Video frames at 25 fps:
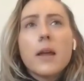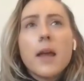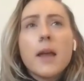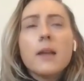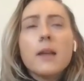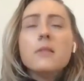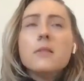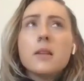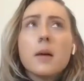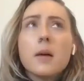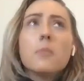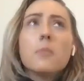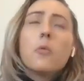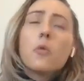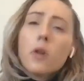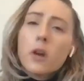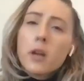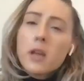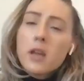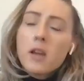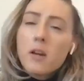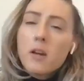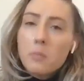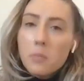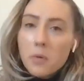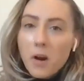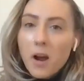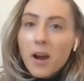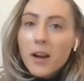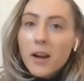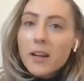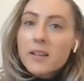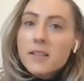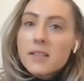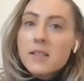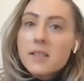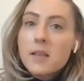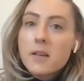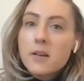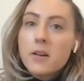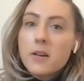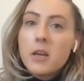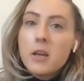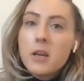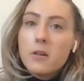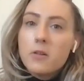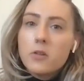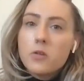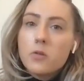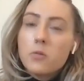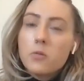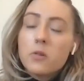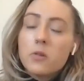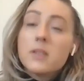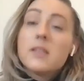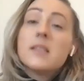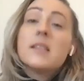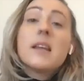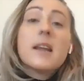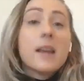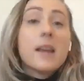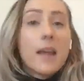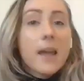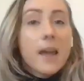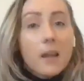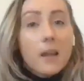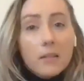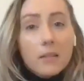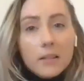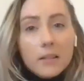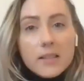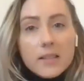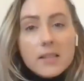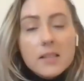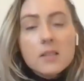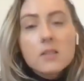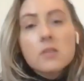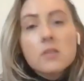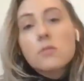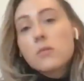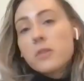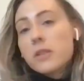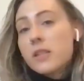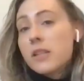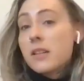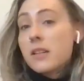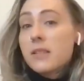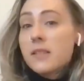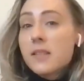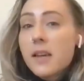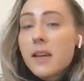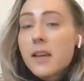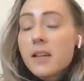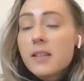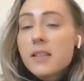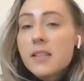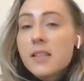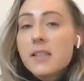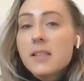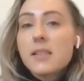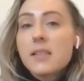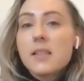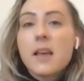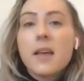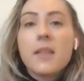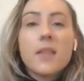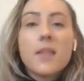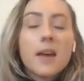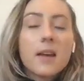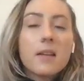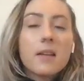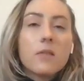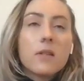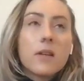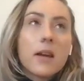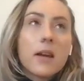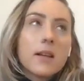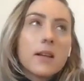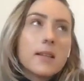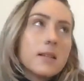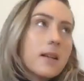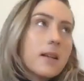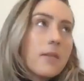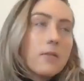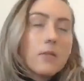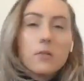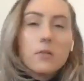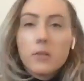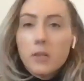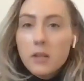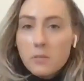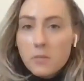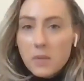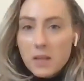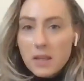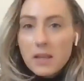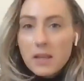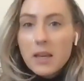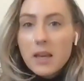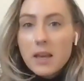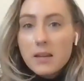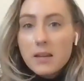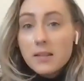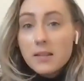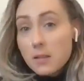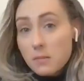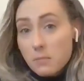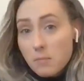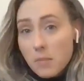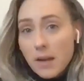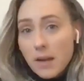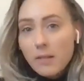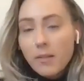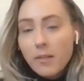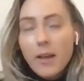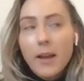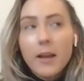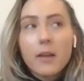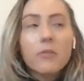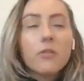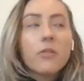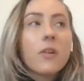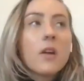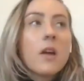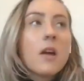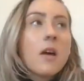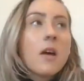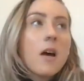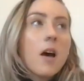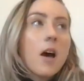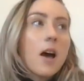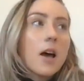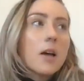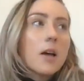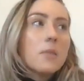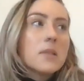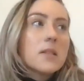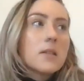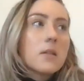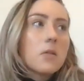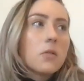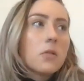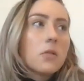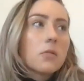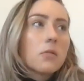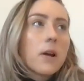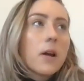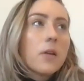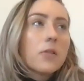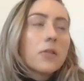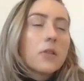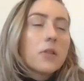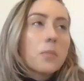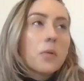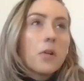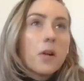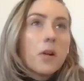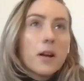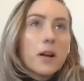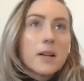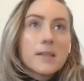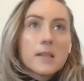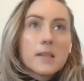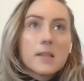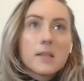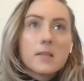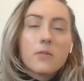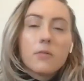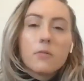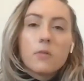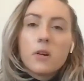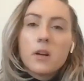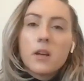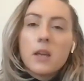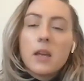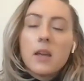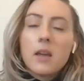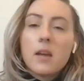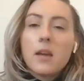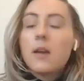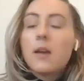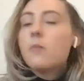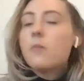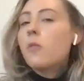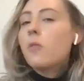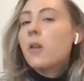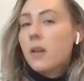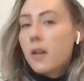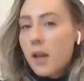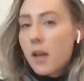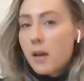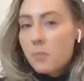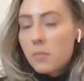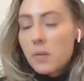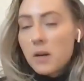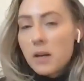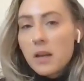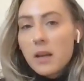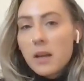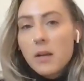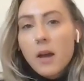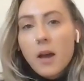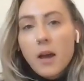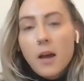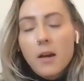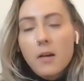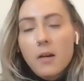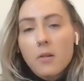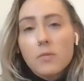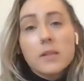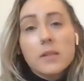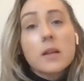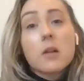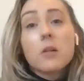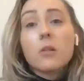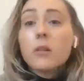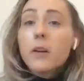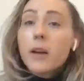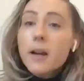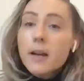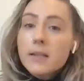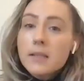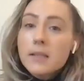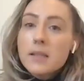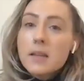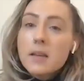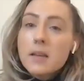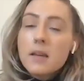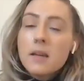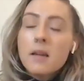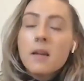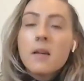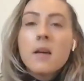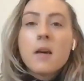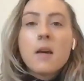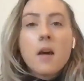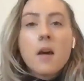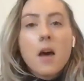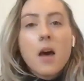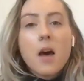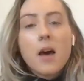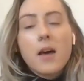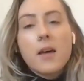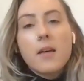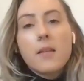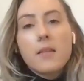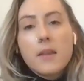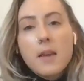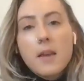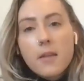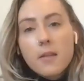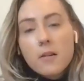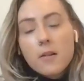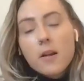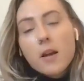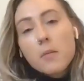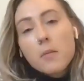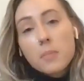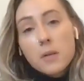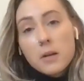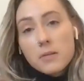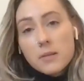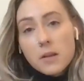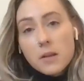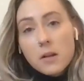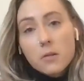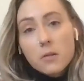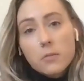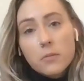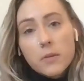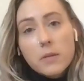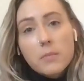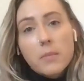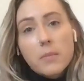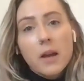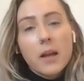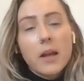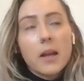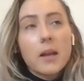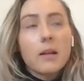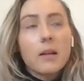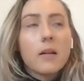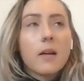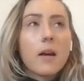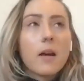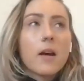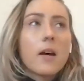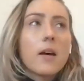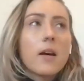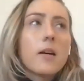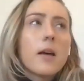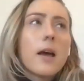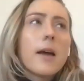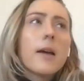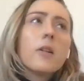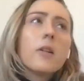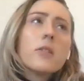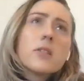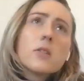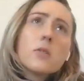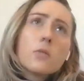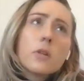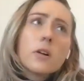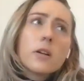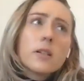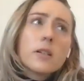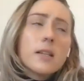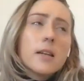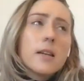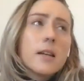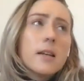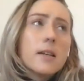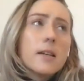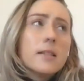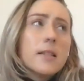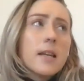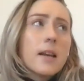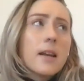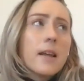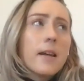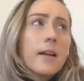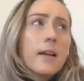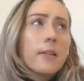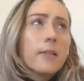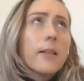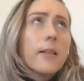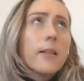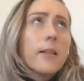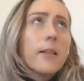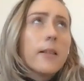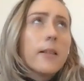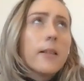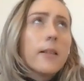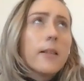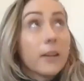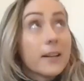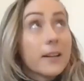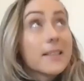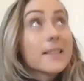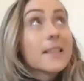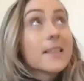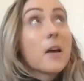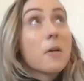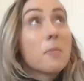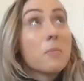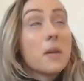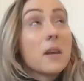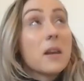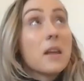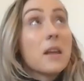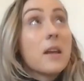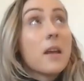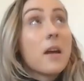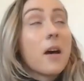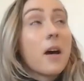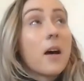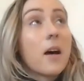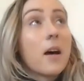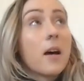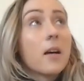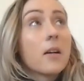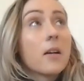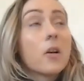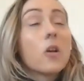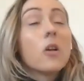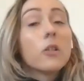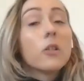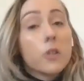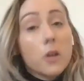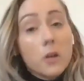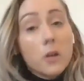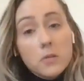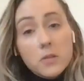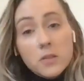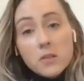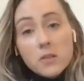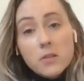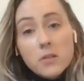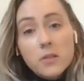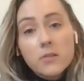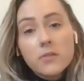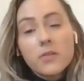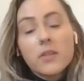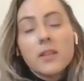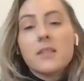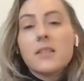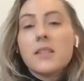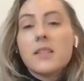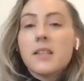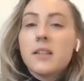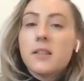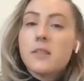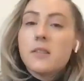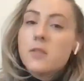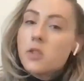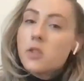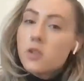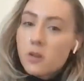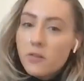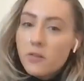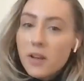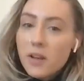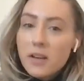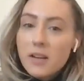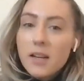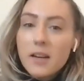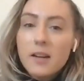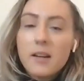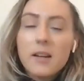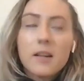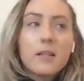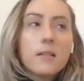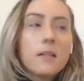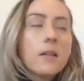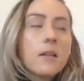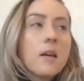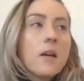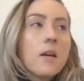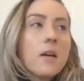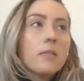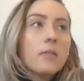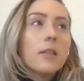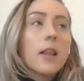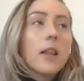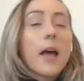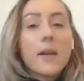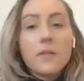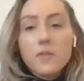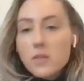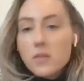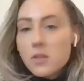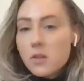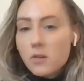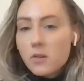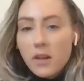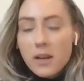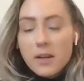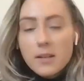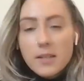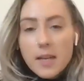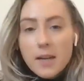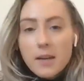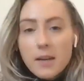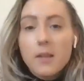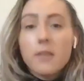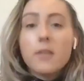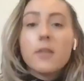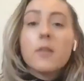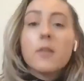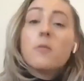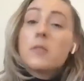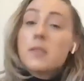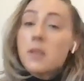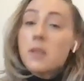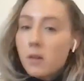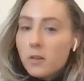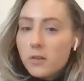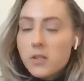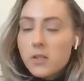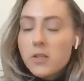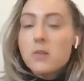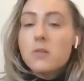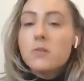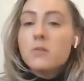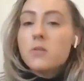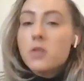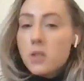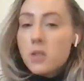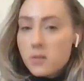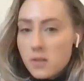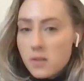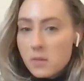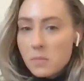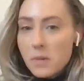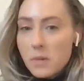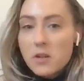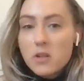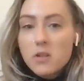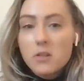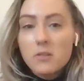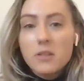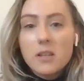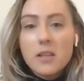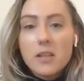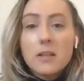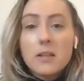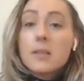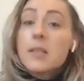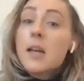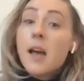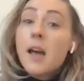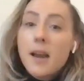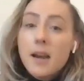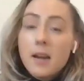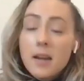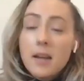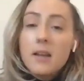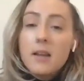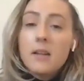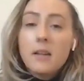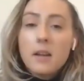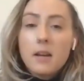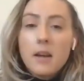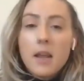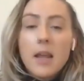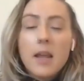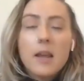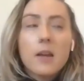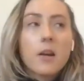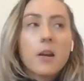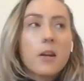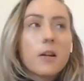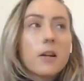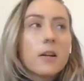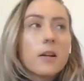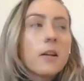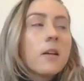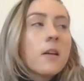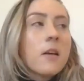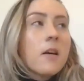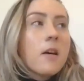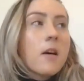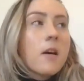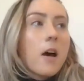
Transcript: end up working on products that are geared towards data analysts or data scientists, and that has never really been the case in my life. So throughout the process of working at one company was called Cruxy, the other company is called Remine. I also worked at a data analytics company called OSERV that did survey data, live survey data that was also geospatially tied in and anchored.